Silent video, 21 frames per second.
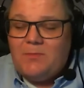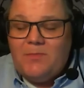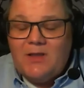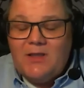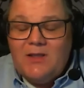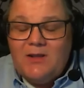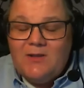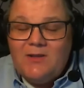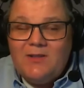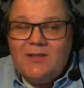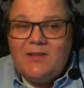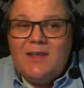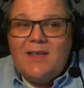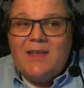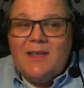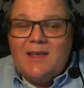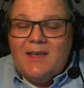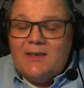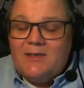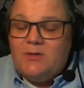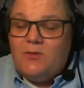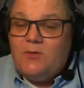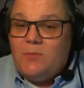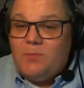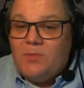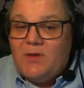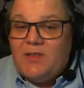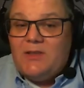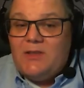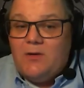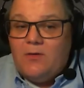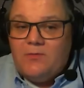and medical, is on the
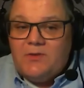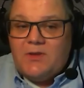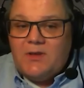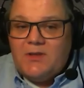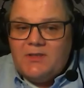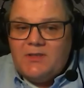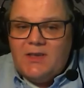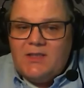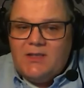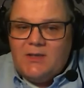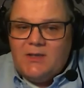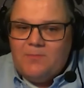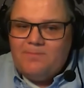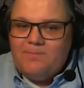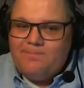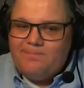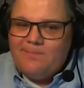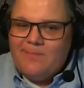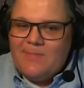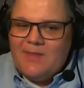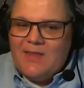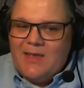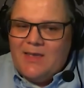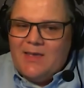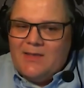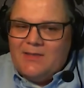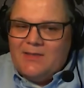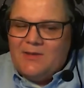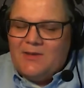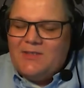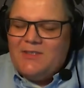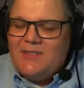printing of titanium.
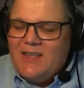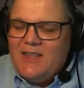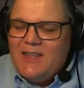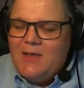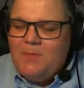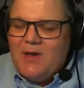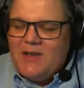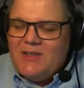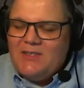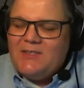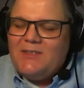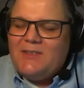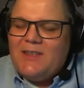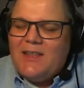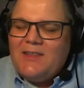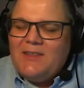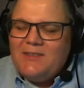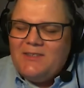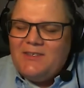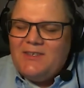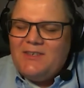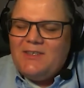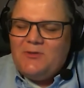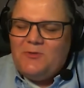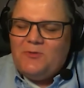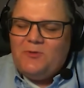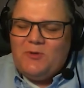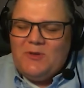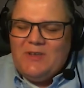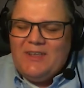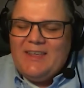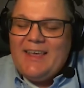Titanium has a tendency to
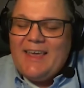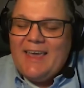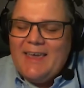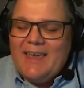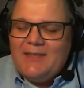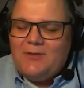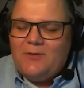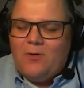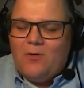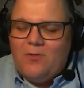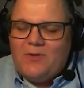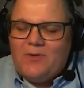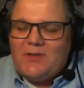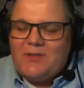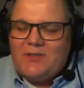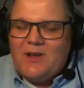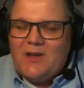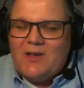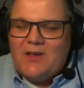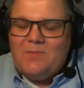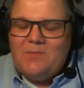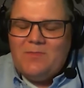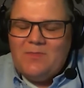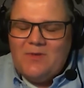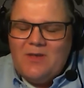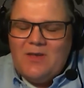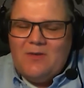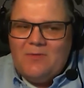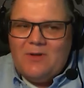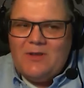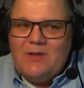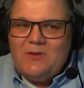degrade over time
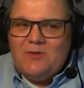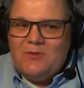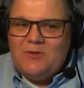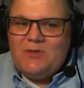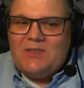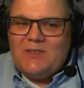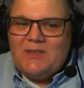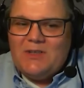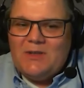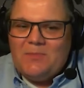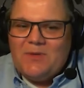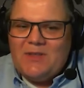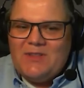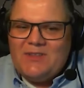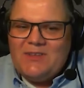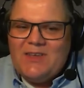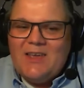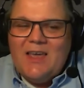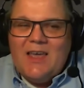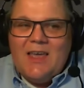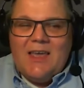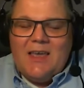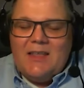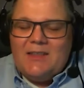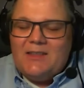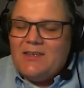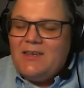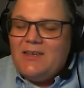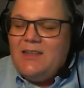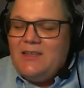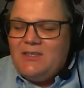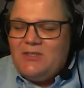when you use it in a printer.
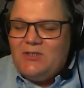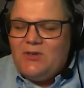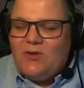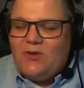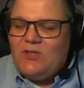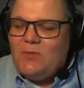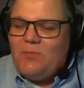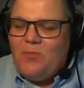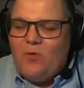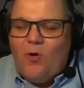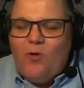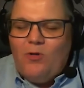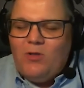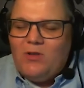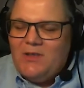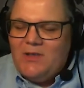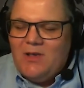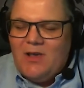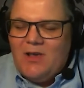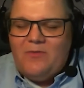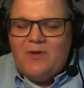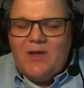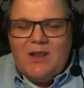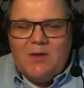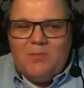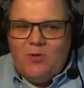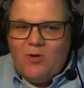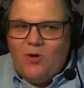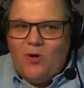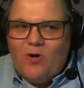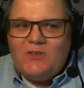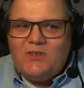It really sucks up all the
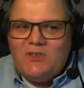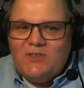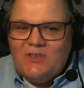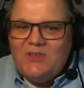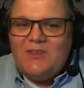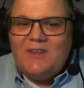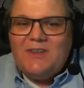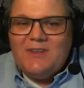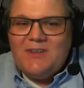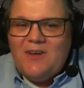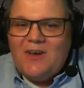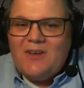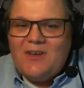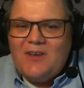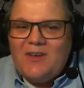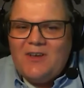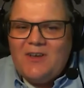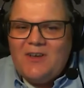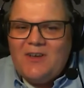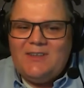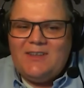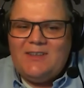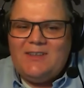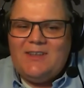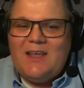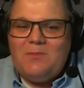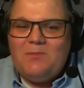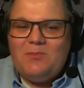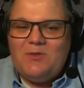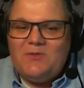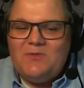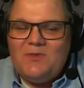available oxygen and nitrogen in the
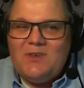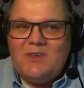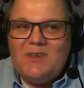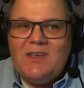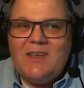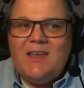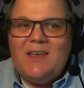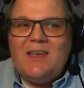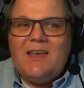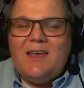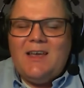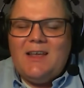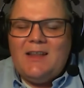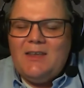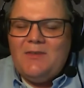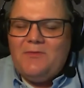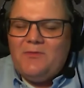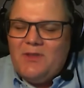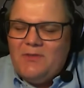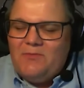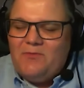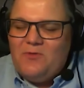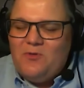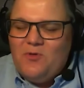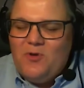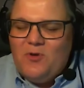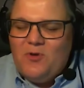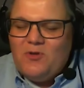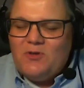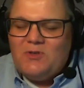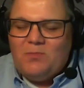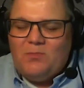atmosphere. And even if you
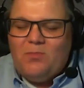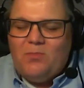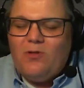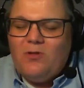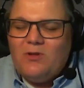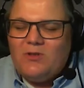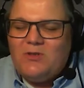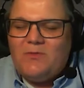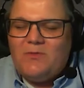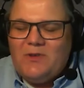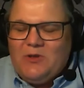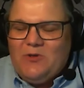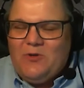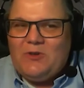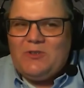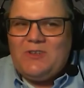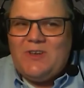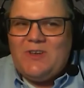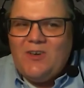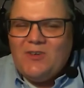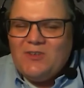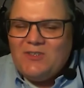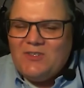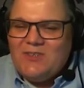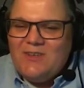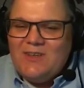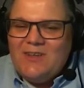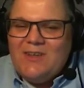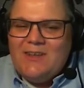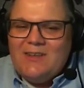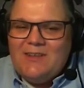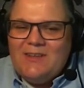use bottles of inert gas,
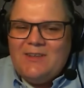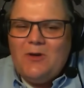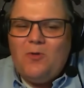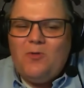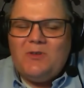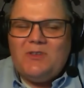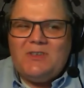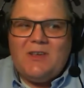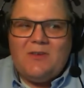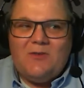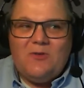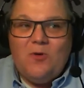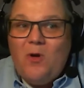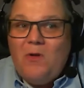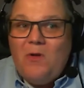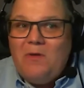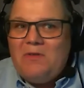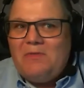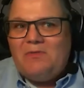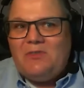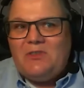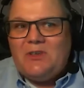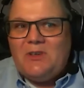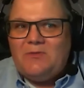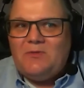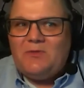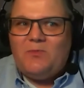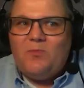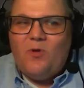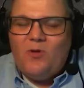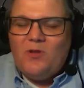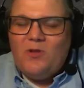you always have
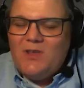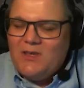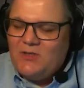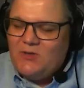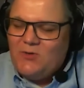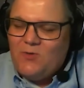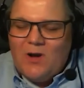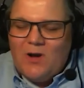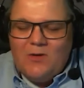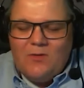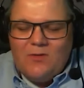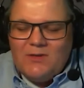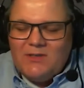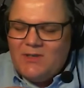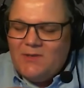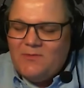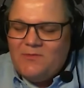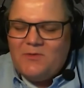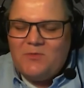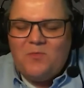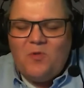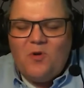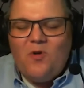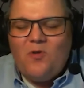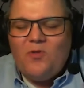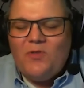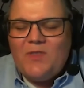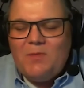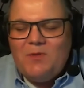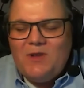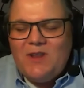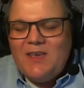small leaks, you always have small
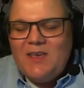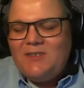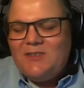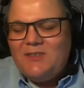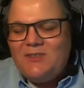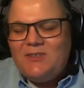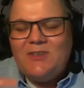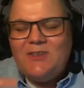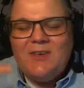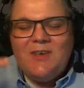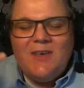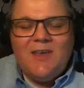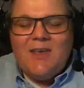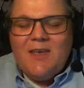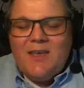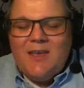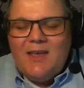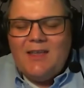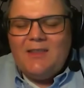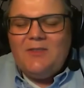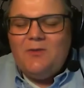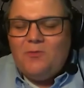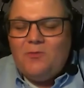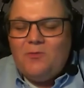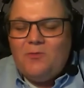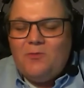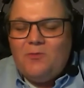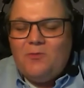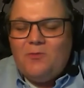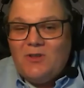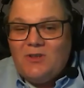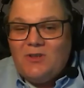contaminations in those
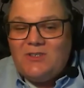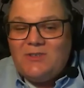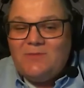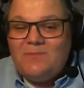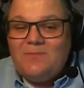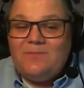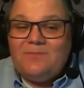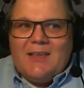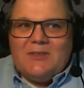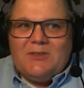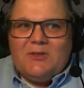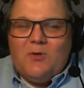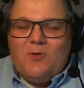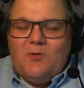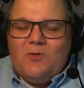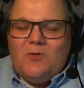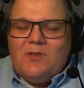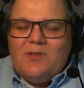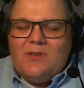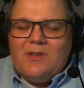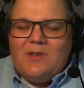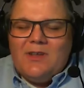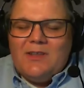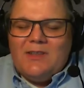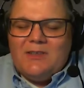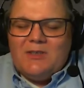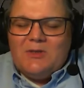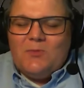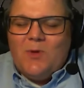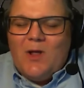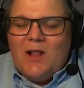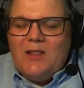bottles. So it
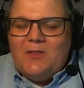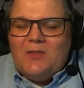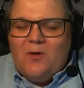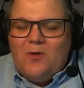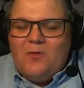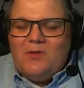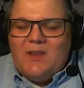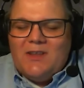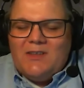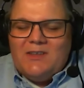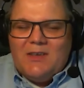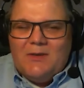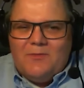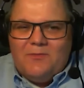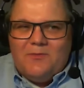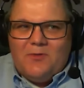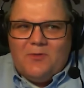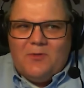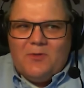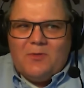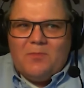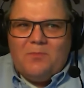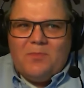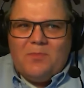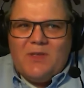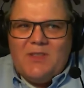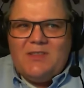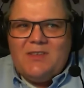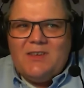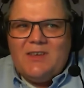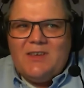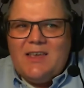is well known that if your
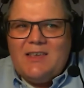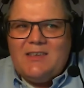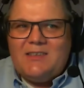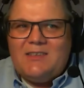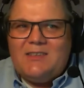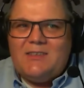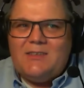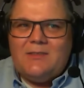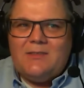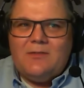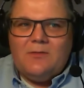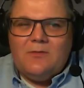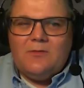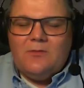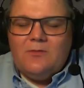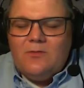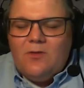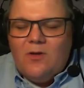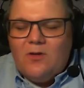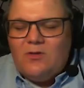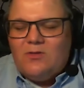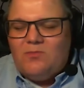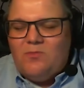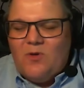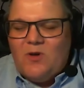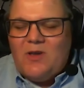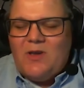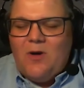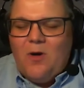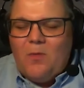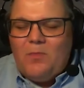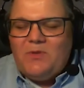printer is not
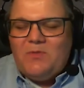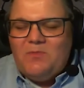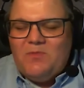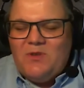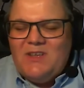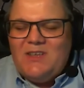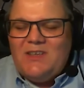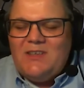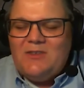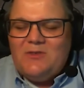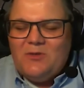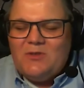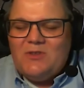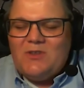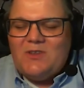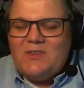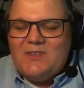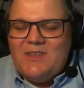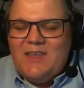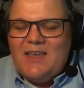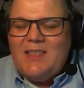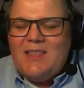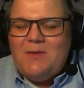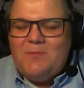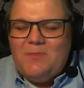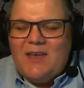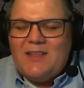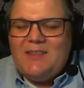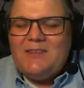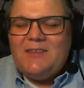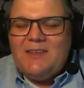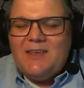working optimally, your titanium
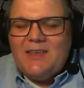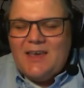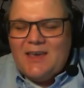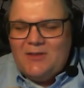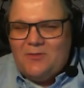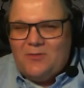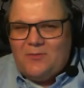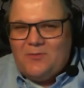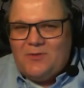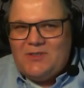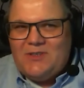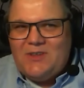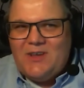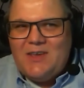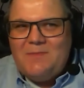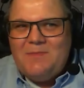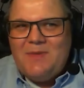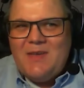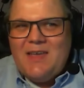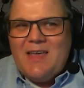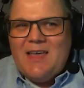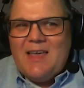can degrade over time.